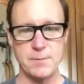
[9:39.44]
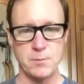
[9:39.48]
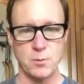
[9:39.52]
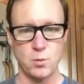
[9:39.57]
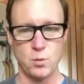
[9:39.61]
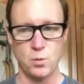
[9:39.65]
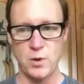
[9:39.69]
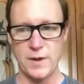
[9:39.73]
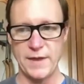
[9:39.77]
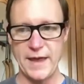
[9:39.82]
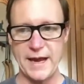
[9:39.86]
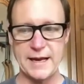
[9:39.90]

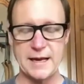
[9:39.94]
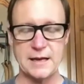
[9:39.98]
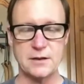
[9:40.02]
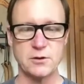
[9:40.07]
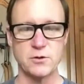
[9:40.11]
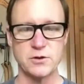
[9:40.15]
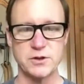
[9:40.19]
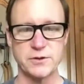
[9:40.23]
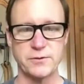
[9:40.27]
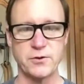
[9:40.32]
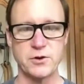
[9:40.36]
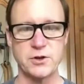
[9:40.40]
when they get
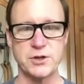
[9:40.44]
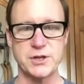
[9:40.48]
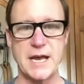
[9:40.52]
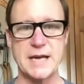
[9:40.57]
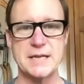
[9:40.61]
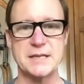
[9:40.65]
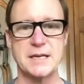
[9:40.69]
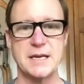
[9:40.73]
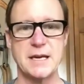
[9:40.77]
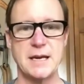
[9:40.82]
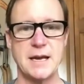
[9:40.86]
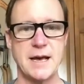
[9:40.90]
those first
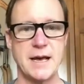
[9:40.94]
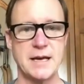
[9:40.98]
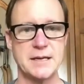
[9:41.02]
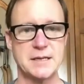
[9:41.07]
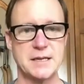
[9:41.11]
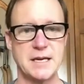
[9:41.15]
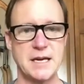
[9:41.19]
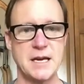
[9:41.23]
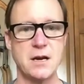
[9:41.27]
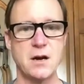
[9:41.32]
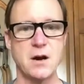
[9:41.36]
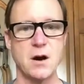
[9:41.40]

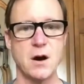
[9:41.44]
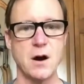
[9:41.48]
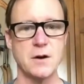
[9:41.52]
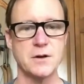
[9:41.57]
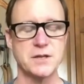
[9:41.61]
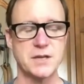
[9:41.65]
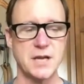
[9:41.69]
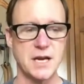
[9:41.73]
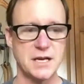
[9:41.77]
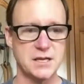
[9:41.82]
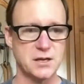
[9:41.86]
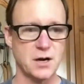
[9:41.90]
SD cards,
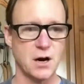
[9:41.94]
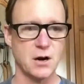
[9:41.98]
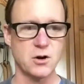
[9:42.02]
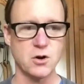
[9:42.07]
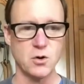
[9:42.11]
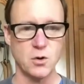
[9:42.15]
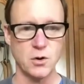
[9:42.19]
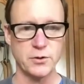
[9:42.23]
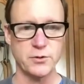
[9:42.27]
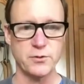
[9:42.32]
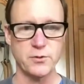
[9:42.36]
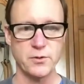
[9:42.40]
they start
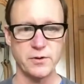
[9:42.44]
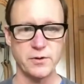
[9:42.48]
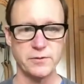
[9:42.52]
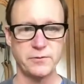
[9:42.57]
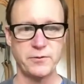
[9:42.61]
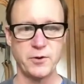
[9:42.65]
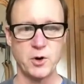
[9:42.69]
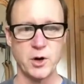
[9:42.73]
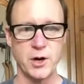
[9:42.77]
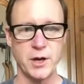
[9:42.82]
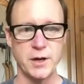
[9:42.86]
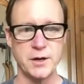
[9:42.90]
going through the
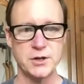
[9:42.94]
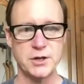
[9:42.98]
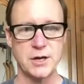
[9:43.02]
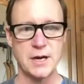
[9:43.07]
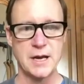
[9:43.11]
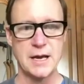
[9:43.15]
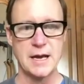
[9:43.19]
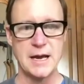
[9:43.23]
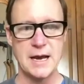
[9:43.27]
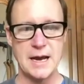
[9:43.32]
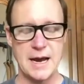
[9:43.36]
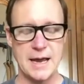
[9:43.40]
footage,
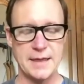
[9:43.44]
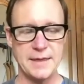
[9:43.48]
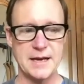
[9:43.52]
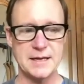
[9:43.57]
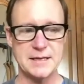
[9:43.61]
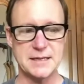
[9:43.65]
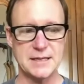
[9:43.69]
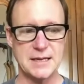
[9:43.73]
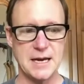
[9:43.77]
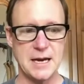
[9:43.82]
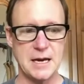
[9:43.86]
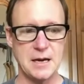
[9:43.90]
and they
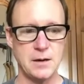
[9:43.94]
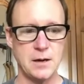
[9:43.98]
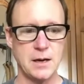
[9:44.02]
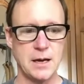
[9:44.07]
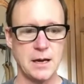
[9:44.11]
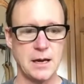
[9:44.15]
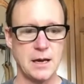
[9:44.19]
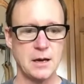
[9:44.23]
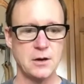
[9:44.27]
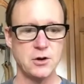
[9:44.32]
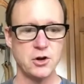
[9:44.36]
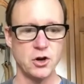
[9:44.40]
see,
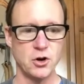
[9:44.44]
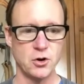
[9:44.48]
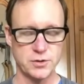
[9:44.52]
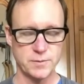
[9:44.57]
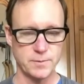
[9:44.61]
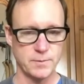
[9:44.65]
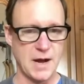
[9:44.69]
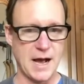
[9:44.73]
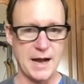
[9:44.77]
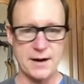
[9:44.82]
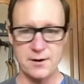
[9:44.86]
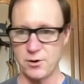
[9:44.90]

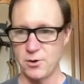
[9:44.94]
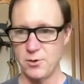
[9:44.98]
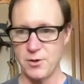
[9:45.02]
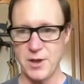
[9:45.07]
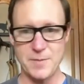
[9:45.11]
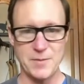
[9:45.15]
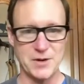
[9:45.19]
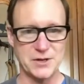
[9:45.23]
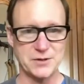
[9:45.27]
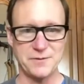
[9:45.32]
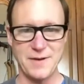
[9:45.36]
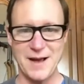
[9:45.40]
I don't know, they
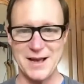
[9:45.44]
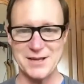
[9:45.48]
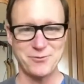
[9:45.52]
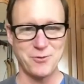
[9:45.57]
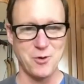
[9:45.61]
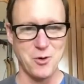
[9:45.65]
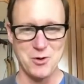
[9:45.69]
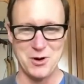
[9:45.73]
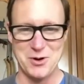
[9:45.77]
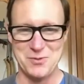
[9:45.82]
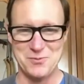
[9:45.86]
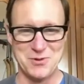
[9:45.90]
must fast
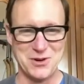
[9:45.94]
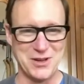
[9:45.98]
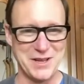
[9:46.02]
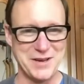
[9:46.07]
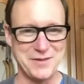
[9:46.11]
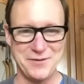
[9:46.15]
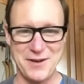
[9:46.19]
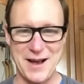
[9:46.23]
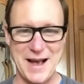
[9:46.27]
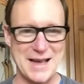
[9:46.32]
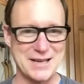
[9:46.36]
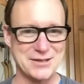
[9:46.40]
forward really
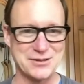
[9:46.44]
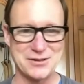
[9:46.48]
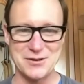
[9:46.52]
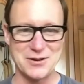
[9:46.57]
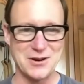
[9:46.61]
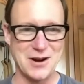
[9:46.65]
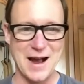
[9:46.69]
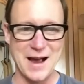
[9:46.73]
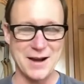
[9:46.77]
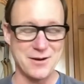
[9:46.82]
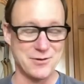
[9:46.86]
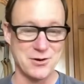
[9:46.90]
fast, or
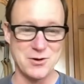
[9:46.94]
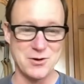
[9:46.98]
I don't